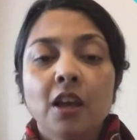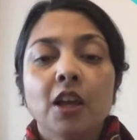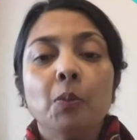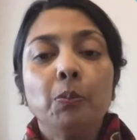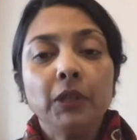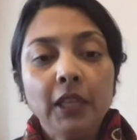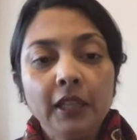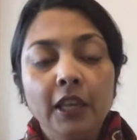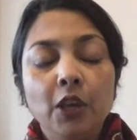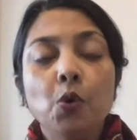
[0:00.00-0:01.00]

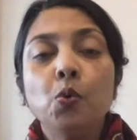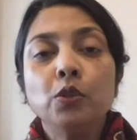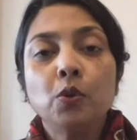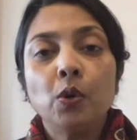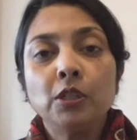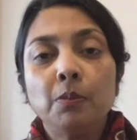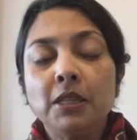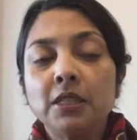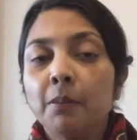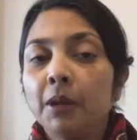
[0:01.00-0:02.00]
completely who's going to be
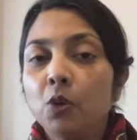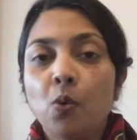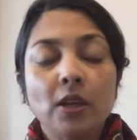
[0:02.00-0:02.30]
somebody who